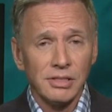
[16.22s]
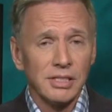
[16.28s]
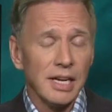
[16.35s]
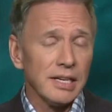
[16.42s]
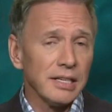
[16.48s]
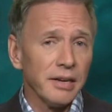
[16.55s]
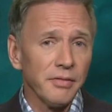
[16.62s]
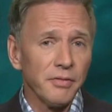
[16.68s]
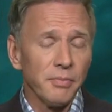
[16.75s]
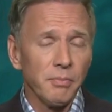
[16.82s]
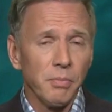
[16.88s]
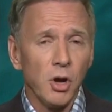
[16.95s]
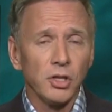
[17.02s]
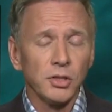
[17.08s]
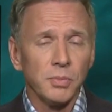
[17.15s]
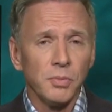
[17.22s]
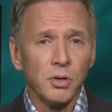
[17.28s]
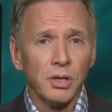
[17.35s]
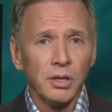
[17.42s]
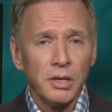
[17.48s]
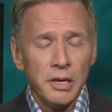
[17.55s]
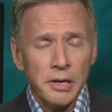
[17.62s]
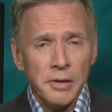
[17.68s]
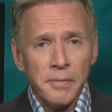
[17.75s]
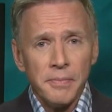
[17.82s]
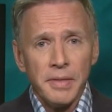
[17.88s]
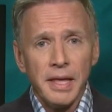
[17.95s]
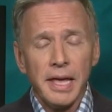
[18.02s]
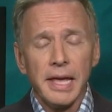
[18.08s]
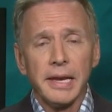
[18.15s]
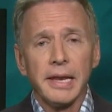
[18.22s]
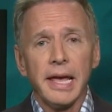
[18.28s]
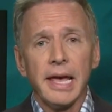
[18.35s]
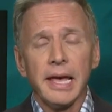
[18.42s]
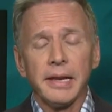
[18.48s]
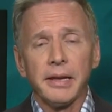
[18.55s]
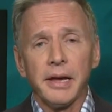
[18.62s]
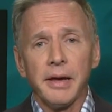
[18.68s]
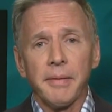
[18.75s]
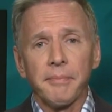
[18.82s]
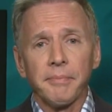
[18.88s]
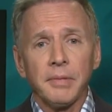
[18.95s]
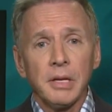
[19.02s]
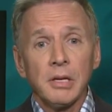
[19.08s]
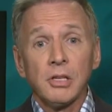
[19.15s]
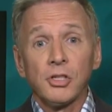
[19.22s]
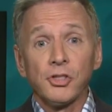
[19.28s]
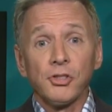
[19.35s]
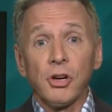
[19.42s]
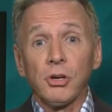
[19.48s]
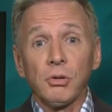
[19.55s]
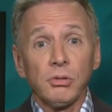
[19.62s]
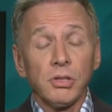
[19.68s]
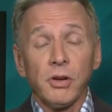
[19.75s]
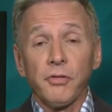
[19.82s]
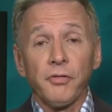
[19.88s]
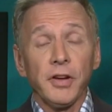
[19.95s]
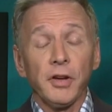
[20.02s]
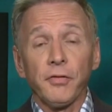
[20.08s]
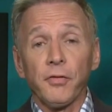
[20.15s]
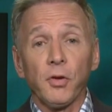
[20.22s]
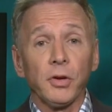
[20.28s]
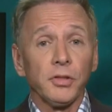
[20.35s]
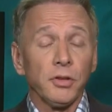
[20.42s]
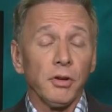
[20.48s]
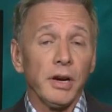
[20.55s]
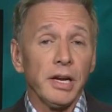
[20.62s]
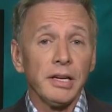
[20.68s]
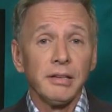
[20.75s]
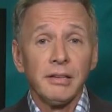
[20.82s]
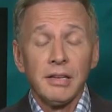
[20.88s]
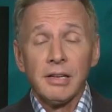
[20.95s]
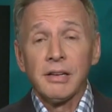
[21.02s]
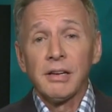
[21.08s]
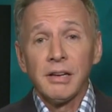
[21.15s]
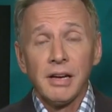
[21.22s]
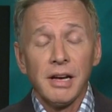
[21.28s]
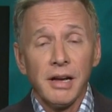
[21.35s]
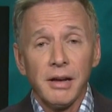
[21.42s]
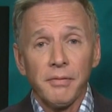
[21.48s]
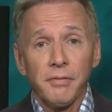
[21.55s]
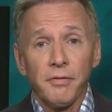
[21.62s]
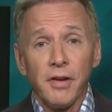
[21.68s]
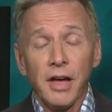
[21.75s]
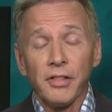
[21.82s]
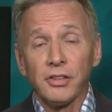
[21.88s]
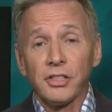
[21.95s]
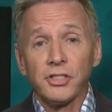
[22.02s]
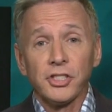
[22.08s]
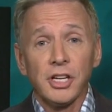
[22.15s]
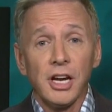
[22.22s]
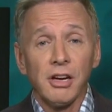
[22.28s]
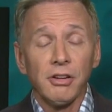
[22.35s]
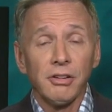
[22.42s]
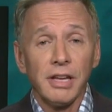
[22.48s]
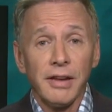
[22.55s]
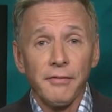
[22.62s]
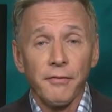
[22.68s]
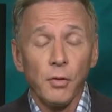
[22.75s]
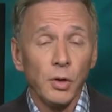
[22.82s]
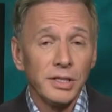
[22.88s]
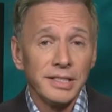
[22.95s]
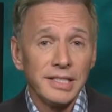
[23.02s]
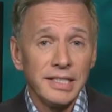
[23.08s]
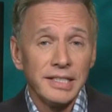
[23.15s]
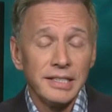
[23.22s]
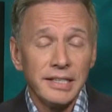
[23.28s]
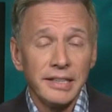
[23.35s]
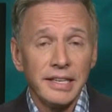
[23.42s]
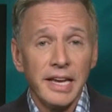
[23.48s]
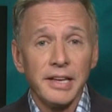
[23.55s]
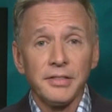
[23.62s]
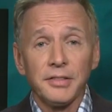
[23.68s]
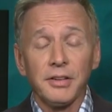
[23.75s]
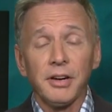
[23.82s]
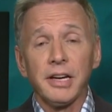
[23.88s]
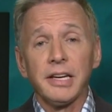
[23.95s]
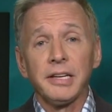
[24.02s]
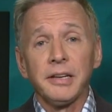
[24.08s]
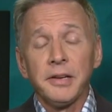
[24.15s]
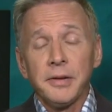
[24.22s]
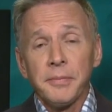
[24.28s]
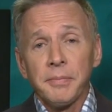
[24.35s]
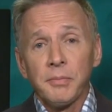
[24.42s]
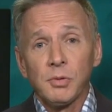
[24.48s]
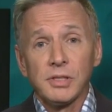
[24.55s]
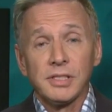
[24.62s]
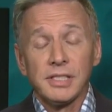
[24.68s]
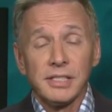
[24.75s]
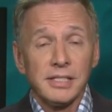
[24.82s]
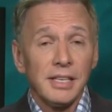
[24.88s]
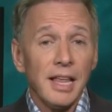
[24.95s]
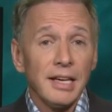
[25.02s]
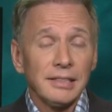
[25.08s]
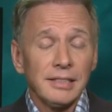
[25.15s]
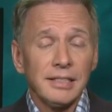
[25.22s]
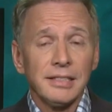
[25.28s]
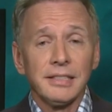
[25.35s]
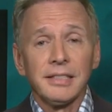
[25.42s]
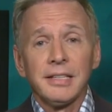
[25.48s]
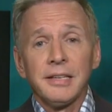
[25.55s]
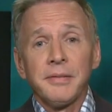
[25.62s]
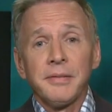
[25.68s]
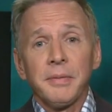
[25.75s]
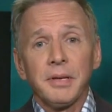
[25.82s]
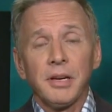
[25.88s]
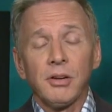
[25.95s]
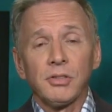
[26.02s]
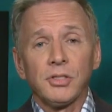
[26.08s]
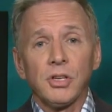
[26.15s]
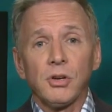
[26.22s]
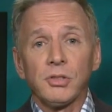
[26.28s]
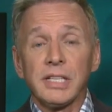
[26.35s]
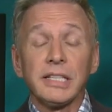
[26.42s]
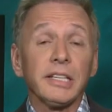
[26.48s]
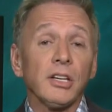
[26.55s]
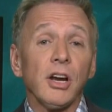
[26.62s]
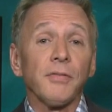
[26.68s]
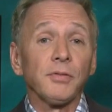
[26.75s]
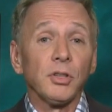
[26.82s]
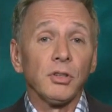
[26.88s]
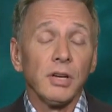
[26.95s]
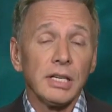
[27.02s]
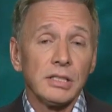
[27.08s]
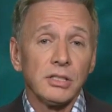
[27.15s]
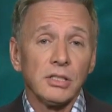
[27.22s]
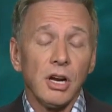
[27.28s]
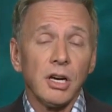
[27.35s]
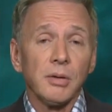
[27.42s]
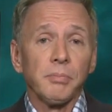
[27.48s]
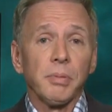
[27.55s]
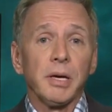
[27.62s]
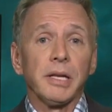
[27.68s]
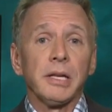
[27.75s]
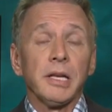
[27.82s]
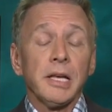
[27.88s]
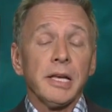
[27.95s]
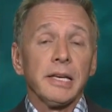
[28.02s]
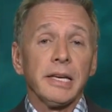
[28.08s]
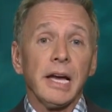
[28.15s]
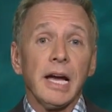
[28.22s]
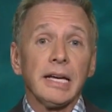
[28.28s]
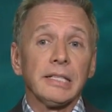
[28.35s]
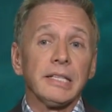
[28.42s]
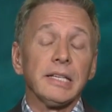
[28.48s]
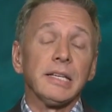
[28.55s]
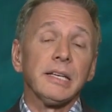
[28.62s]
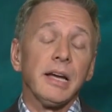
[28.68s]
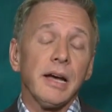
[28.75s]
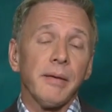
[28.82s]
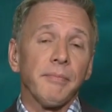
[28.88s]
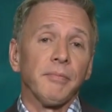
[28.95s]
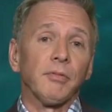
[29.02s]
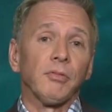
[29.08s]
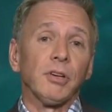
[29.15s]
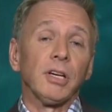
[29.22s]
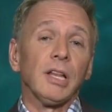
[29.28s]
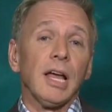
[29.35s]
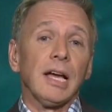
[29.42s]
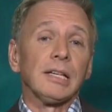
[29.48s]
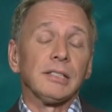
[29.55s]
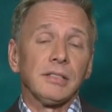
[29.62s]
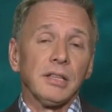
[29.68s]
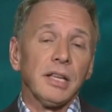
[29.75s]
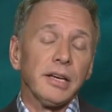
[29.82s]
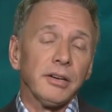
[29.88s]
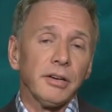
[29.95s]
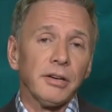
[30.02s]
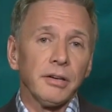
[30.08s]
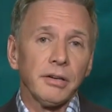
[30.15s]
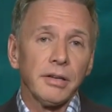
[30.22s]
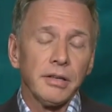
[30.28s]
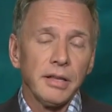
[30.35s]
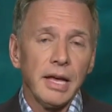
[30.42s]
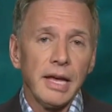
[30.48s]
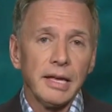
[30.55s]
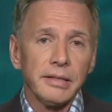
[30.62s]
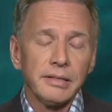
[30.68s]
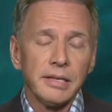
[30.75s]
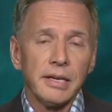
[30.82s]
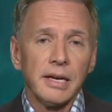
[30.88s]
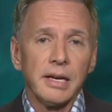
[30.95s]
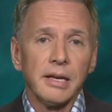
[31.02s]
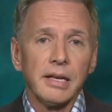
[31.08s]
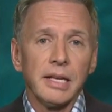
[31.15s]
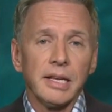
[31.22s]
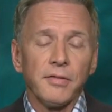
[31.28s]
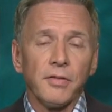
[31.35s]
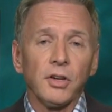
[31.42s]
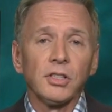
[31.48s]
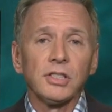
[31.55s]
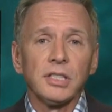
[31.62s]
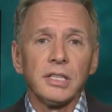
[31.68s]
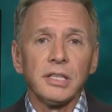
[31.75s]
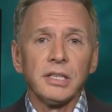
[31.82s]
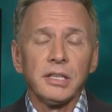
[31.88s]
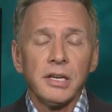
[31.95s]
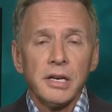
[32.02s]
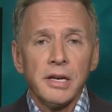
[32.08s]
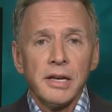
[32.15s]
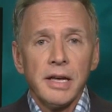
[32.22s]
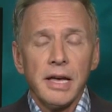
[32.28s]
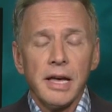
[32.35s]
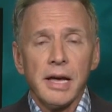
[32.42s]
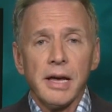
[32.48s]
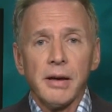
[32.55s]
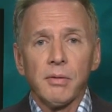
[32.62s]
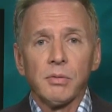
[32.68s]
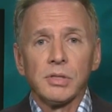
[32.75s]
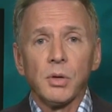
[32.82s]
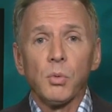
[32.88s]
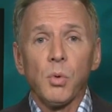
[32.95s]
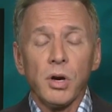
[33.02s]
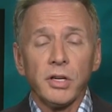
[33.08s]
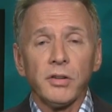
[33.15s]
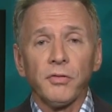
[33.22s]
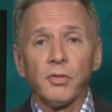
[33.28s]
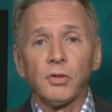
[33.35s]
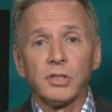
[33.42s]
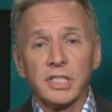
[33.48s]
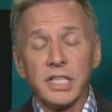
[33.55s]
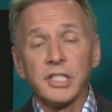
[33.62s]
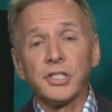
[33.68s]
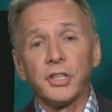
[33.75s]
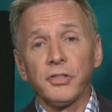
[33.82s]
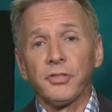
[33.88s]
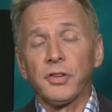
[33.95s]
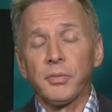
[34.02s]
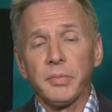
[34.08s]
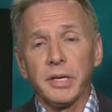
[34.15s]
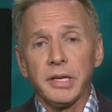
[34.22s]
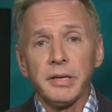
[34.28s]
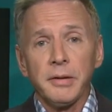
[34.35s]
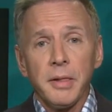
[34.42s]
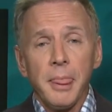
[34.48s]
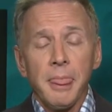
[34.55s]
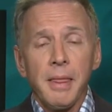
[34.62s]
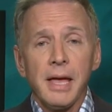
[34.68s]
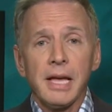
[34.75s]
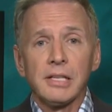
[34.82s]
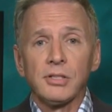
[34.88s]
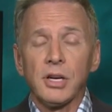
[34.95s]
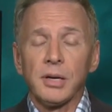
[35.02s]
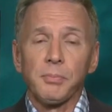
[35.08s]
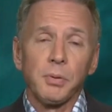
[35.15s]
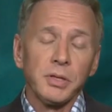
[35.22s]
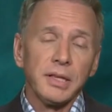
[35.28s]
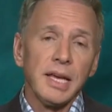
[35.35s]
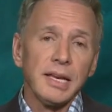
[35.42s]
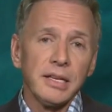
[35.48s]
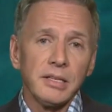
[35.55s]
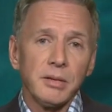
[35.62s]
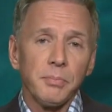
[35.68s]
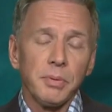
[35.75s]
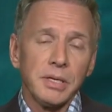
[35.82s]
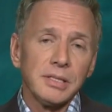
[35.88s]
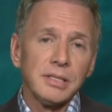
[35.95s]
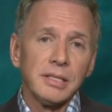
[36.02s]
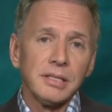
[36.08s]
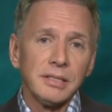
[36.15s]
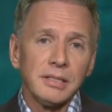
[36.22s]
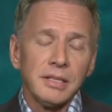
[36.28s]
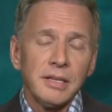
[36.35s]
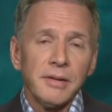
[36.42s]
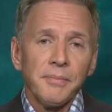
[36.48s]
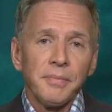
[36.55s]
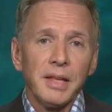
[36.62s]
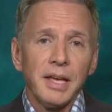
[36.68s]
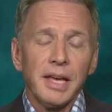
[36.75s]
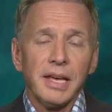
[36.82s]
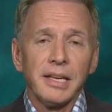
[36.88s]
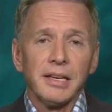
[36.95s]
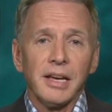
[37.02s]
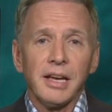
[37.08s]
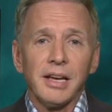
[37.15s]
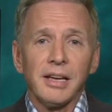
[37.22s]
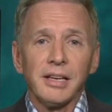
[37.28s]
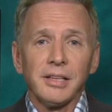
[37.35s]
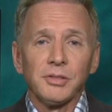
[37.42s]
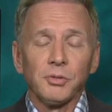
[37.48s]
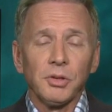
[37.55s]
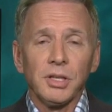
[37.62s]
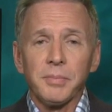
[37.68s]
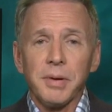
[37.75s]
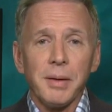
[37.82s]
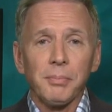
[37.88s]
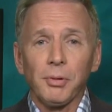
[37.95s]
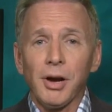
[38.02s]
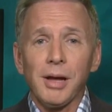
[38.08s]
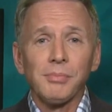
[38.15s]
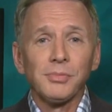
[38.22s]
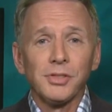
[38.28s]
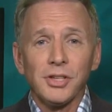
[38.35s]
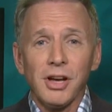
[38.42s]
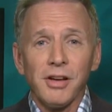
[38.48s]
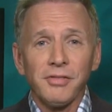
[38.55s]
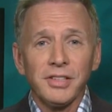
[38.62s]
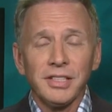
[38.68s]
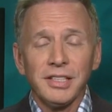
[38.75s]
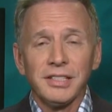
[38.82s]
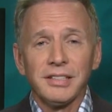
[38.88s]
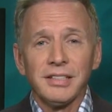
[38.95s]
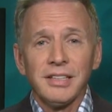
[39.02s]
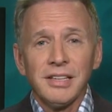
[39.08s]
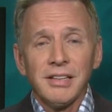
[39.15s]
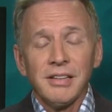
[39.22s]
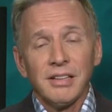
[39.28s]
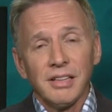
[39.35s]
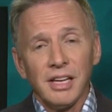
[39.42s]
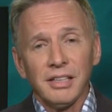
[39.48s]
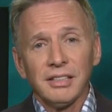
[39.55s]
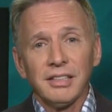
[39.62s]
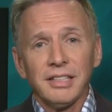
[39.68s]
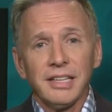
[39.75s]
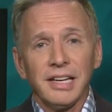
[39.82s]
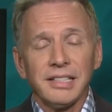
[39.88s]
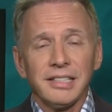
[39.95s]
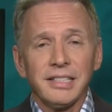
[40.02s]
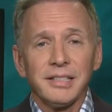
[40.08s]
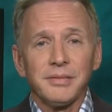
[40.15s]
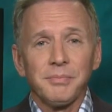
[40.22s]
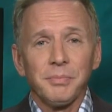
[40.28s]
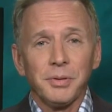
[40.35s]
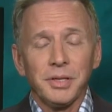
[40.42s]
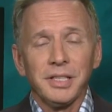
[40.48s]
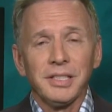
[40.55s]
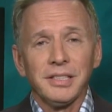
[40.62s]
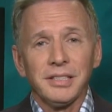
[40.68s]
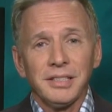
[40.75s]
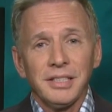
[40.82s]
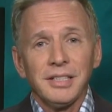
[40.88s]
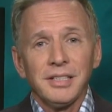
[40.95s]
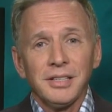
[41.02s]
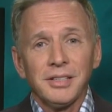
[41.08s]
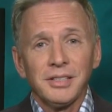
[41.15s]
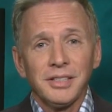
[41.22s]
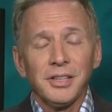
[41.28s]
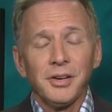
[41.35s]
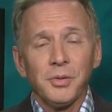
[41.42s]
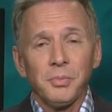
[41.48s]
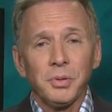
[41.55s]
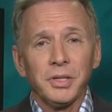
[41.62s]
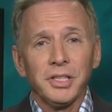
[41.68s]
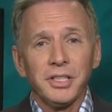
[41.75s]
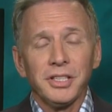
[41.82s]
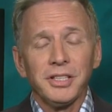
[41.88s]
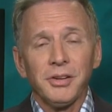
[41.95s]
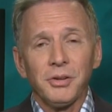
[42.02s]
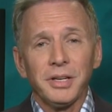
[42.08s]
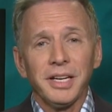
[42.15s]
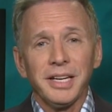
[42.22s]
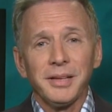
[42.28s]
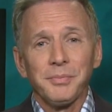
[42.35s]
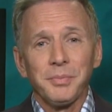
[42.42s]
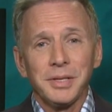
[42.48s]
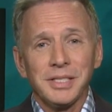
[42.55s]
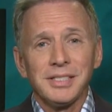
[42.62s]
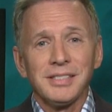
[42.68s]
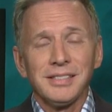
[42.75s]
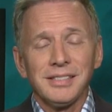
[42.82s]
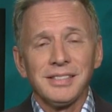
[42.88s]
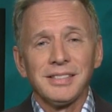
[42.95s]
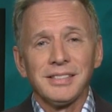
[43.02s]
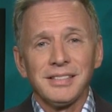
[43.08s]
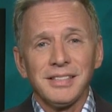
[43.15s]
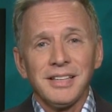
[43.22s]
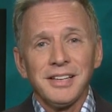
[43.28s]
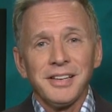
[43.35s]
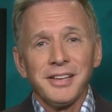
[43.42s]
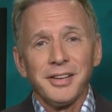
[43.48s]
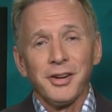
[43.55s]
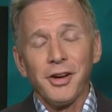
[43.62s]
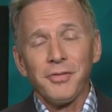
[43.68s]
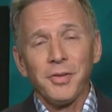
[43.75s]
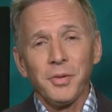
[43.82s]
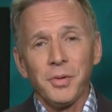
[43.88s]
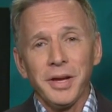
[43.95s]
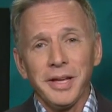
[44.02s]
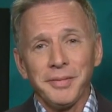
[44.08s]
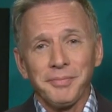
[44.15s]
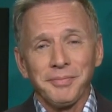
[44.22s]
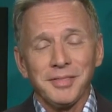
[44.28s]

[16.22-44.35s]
outside of Baltimore and had um, struggled, you know, failed fourth grade, um, fathered a child at 14 in the eighth grade, was dyslexic you know, so didn't get off to a great start. But yeah, I did um, realize later that uh, adversity uh, was a wonderful teacher for me. Mm. And so I put that into business. And uh, it was really about problem solving. And luckily, I did pretty. You know, pretty good, okay in business. And yeah, you did. Right. Off I went.